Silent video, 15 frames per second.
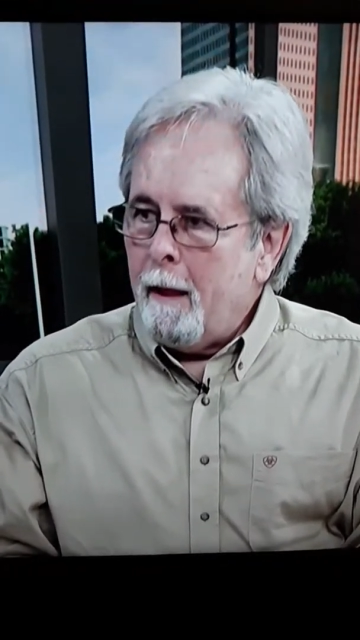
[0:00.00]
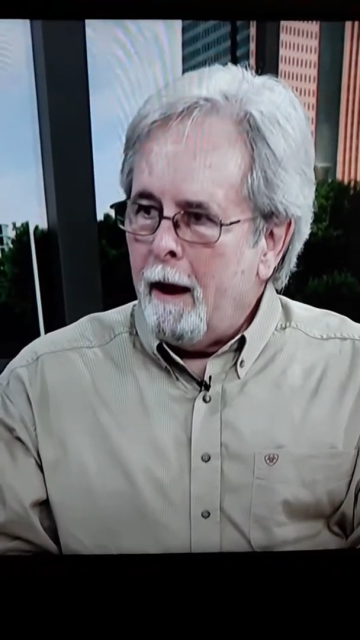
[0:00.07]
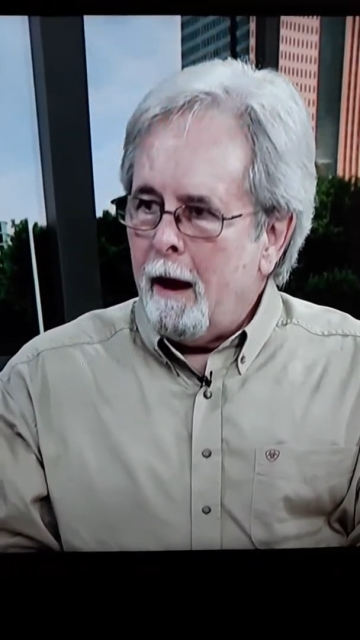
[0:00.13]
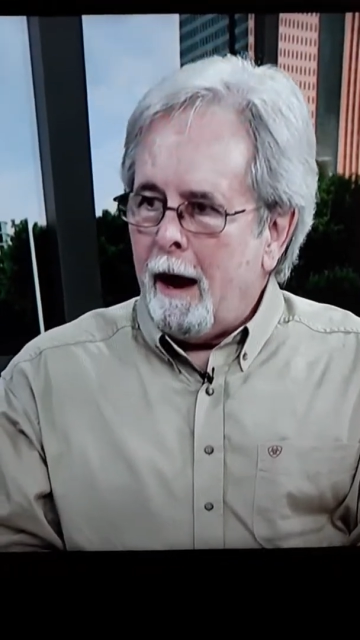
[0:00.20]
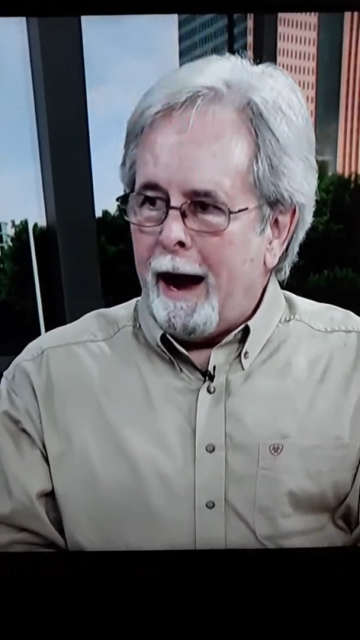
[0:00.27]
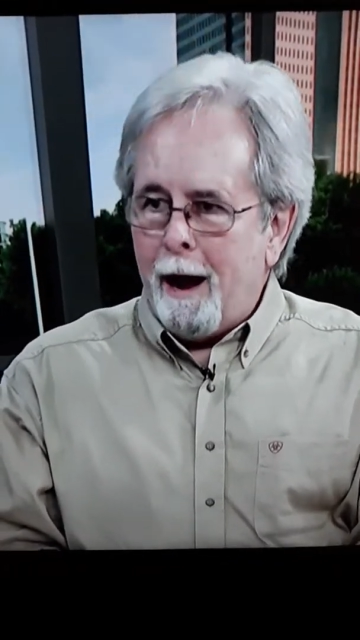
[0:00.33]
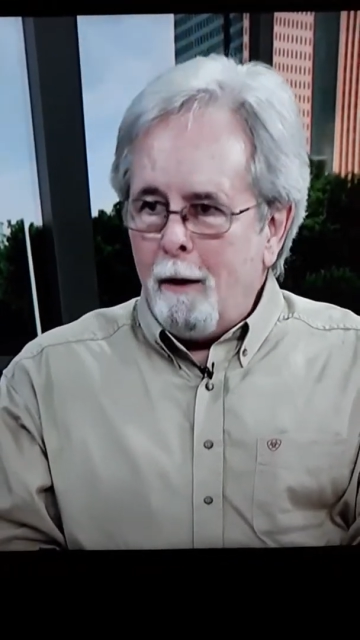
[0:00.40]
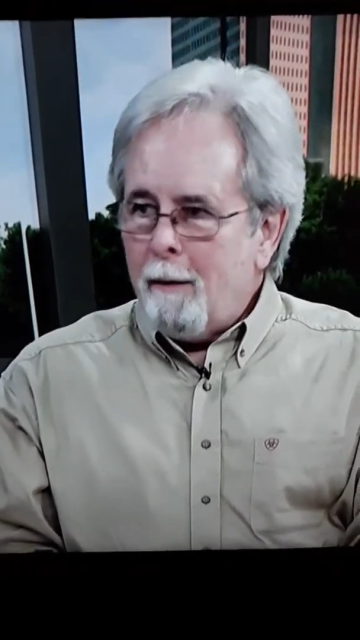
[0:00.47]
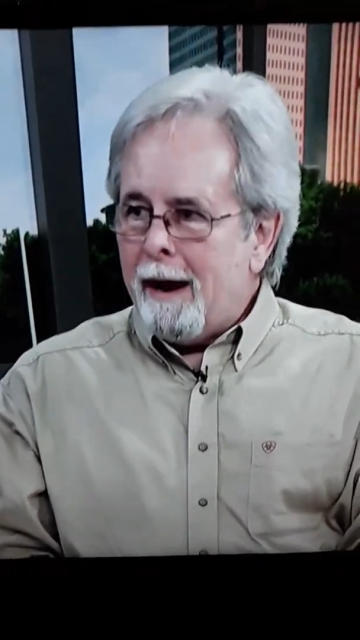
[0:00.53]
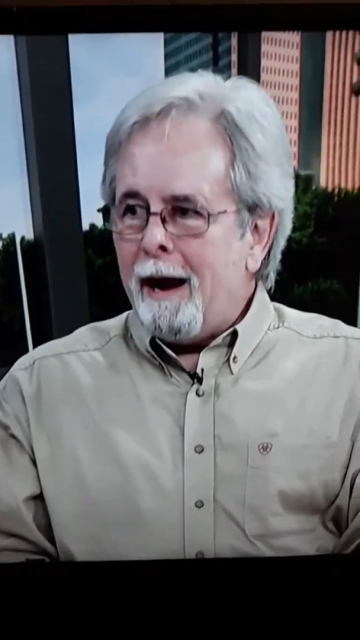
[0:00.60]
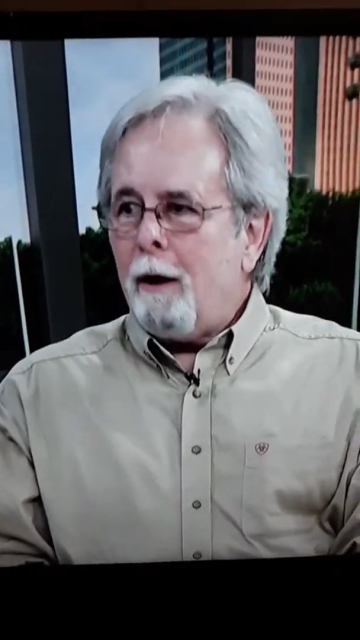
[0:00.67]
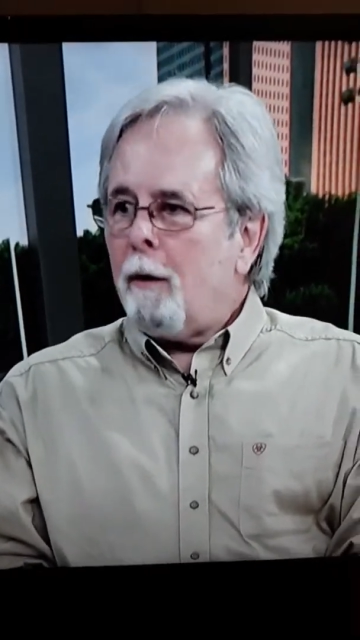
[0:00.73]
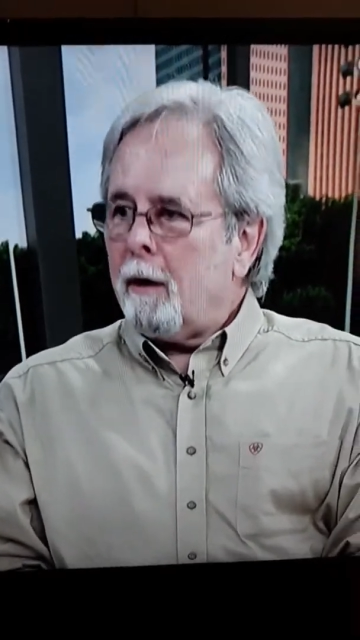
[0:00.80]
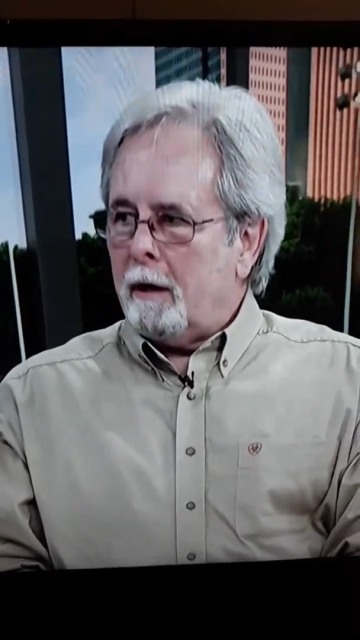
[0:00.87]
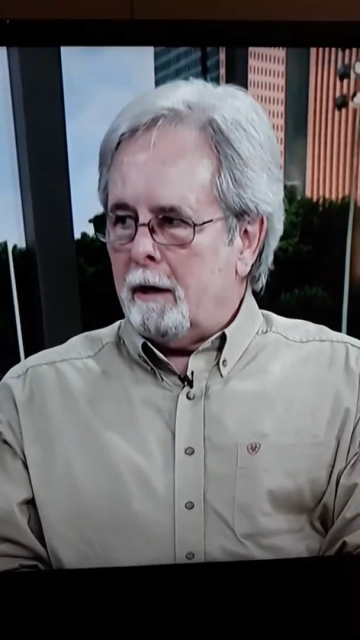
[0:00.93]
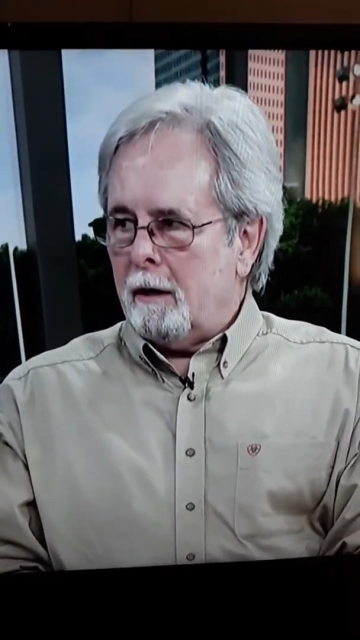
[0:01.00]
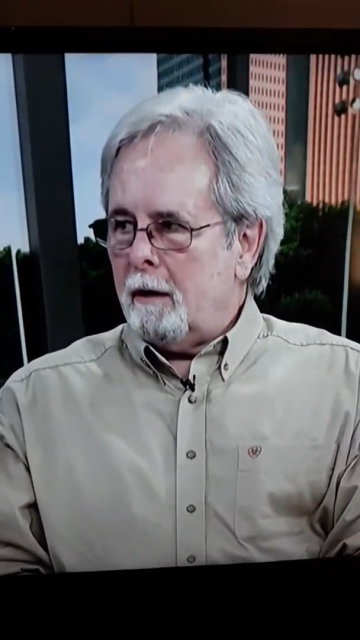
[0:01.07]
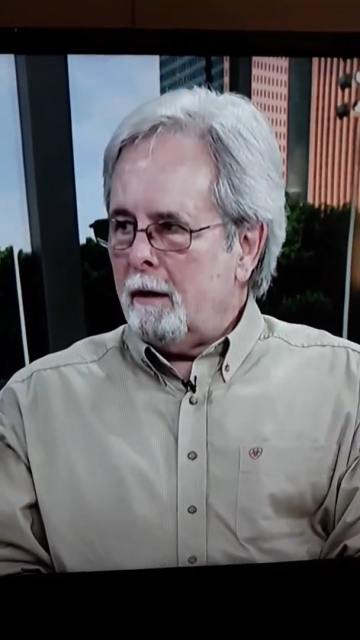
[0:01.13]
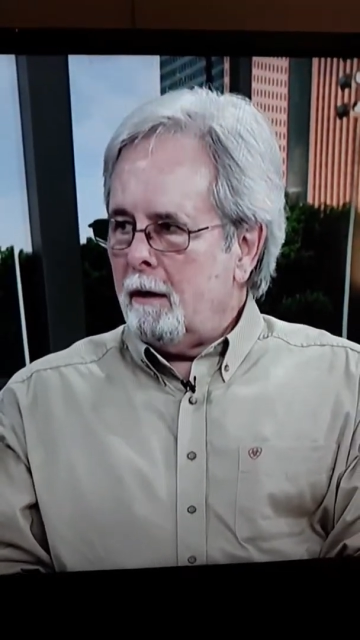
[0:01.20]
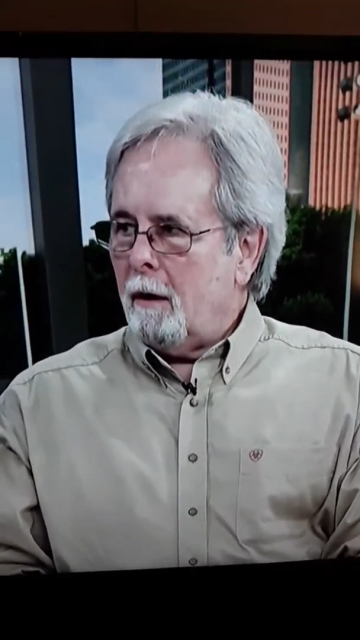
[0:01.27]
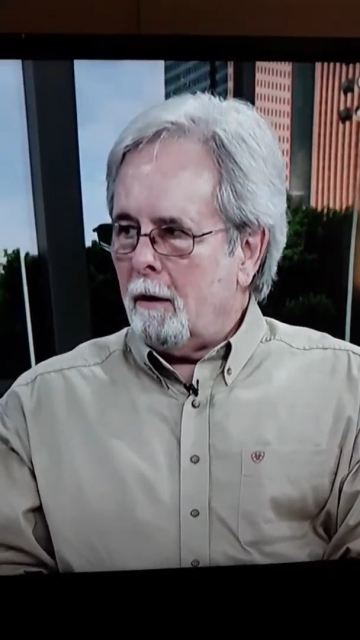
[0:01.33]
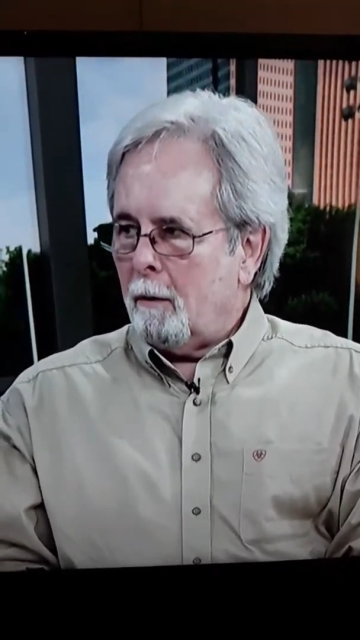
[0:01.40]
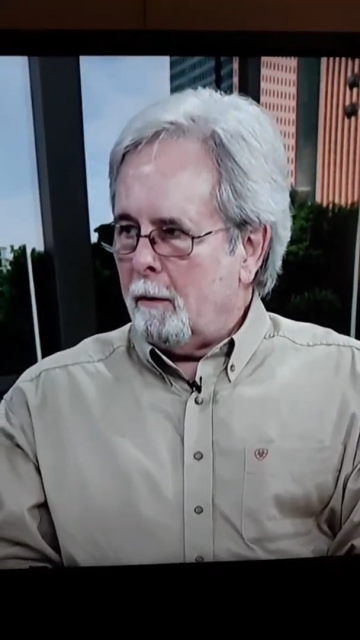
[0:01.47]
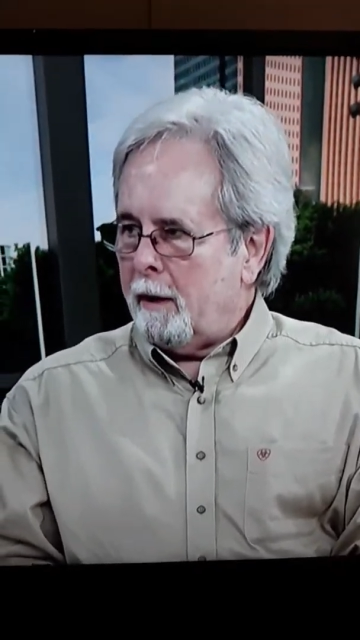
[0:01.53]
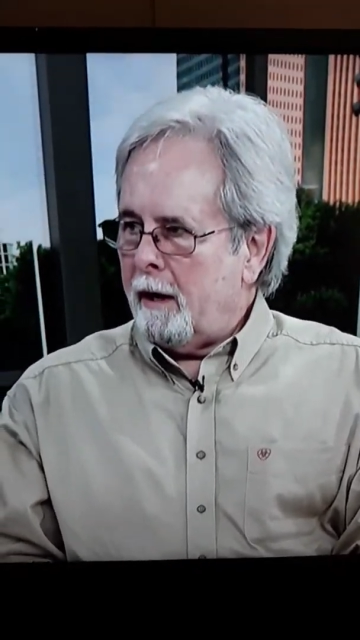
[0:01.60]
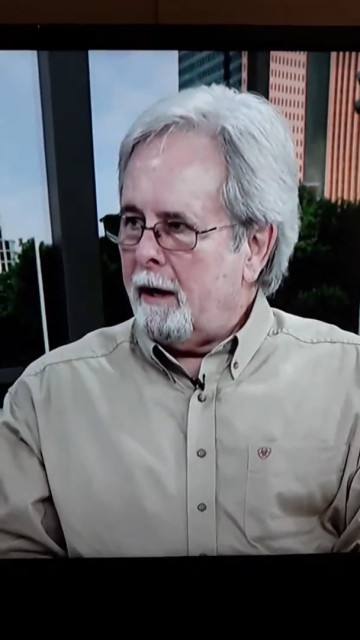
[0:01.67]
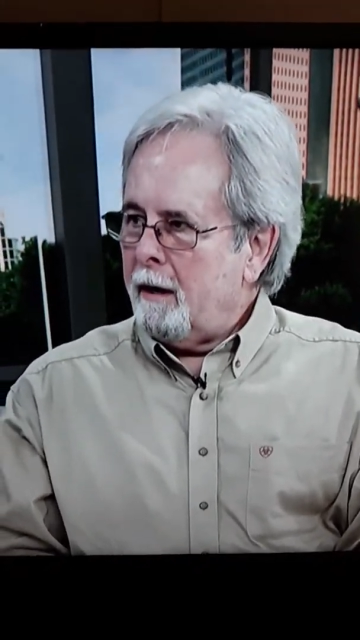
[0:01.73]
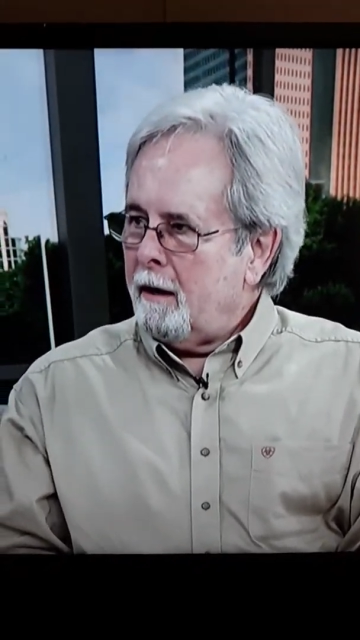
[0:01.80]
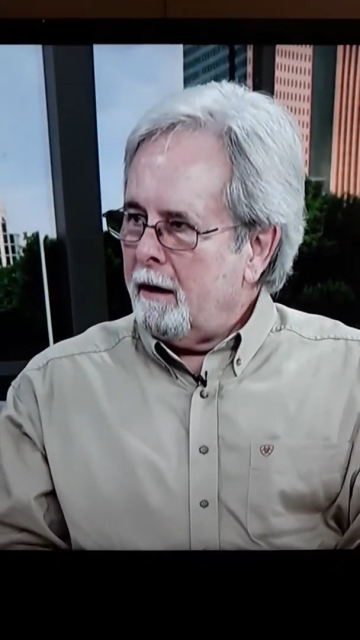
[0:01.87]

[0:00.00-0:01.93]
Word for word: How arrogant are we